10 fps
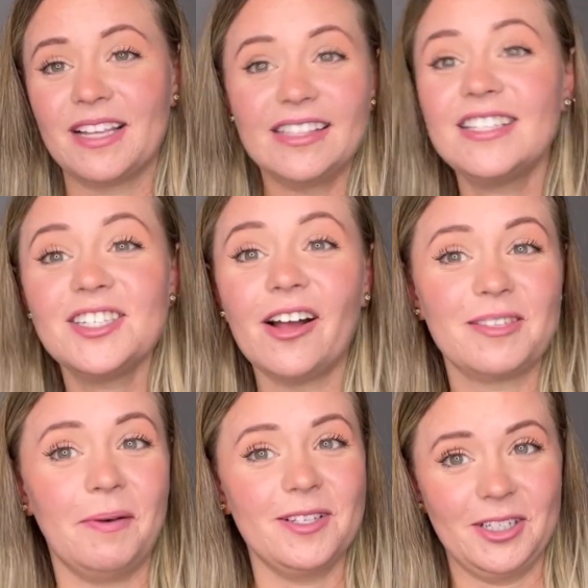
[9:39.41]
This is not
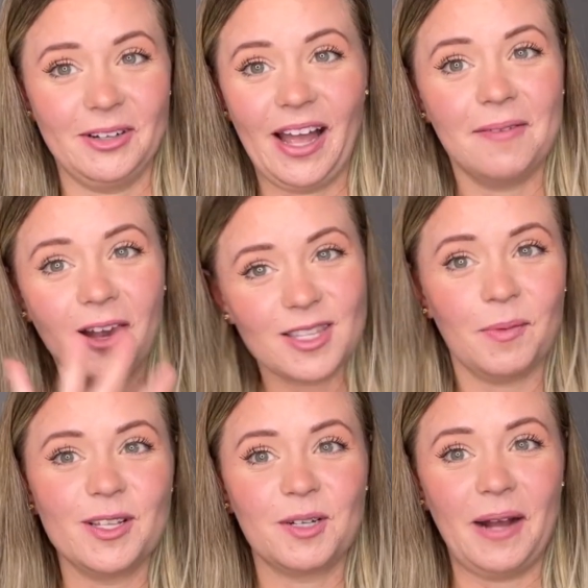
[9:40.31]
sponsored, okay? I'm not
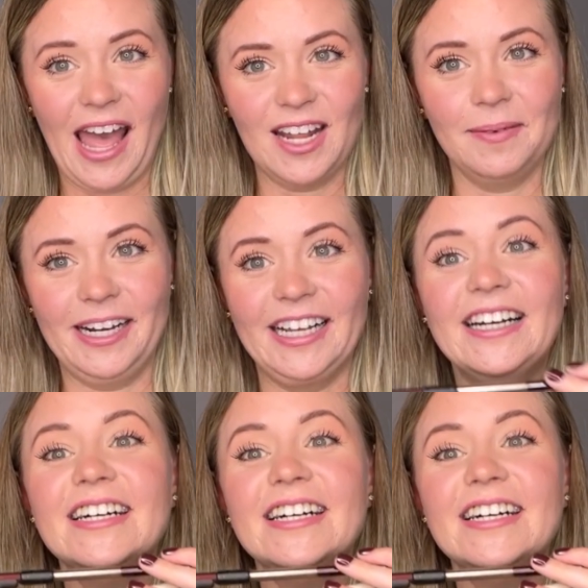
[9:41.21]
sponsored by anybody.